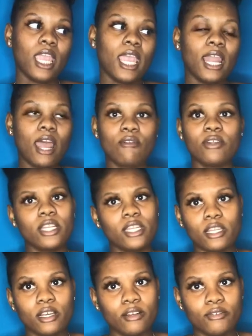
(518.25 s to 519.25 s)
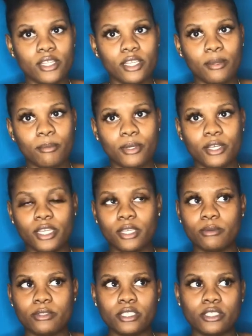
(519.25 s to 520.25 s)
and I really loved it, but
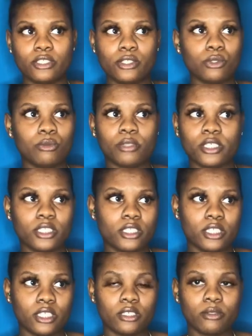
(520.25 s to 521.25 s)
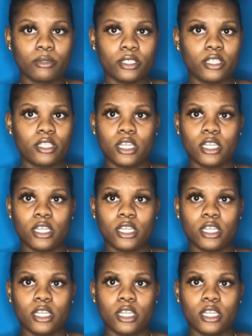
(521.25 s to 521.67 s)
it was just too much to deal with,